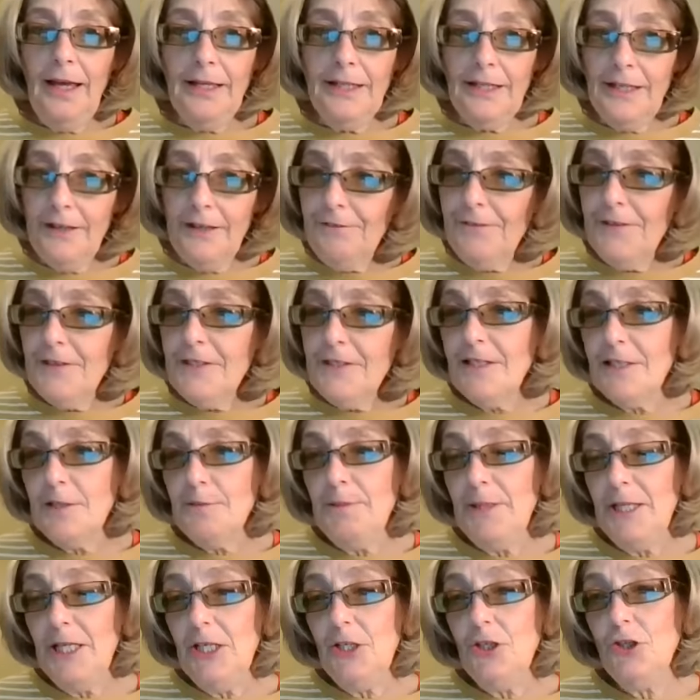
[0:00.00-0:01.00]
And if this
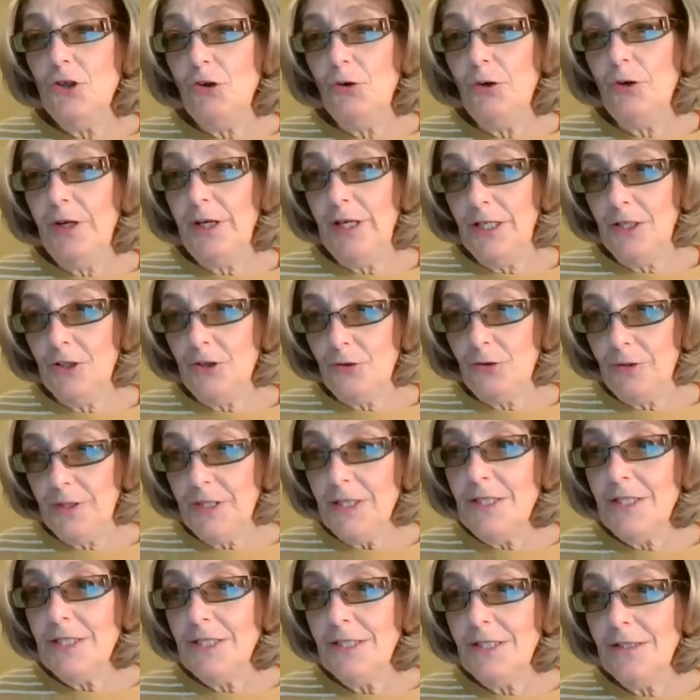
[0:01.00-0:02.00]
has piqued your
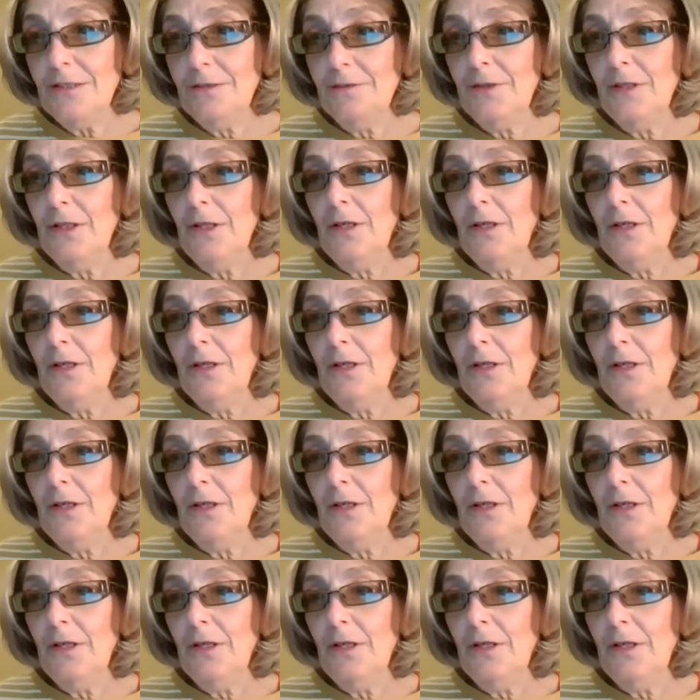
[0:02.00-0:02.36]
interest,